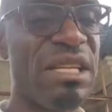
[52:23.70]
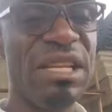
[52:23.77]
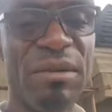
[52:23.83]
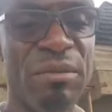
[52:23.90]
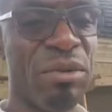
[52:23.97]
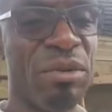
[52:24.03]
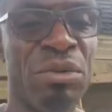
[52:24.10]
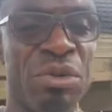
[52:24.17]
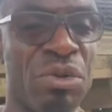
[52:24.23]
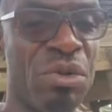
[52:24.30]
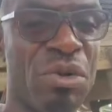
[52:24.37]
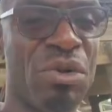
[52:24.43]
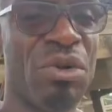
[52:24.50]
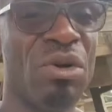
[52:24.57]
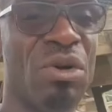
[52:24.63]
a
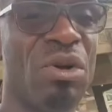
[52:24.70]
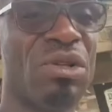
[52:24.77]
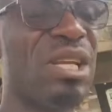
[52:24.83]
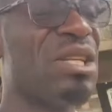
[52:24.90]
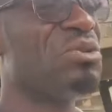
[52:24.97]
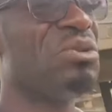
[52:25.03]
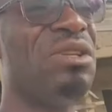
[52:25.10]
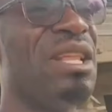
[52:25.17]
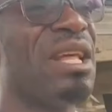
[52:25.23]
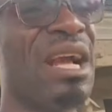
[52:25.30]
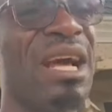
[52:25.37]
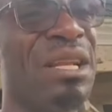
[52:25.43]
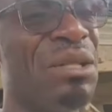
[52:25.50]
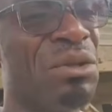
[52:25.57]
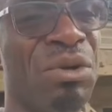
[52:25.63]
bunto. Ochacho know they
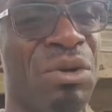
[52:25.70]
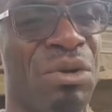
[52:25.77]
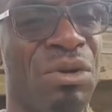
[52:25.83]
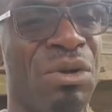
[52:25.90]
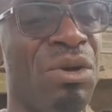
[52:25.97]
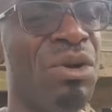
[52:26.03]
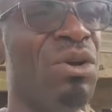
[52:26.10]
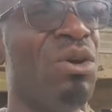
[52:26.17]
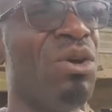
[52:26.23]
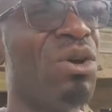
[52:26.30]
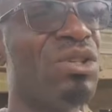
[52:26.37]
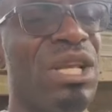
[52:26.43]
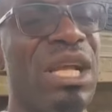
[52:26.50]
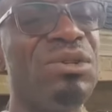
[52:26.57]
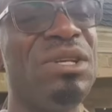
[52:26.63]
carry drug.
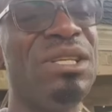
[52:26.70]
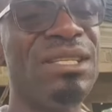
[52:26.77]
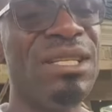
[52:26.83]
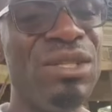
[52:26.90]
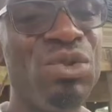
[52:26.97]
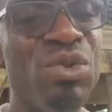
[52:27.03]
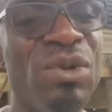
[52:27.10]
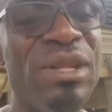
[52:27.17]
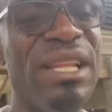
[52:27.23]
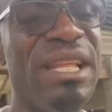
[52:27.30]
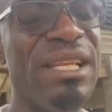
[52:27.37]
Ochacho is into real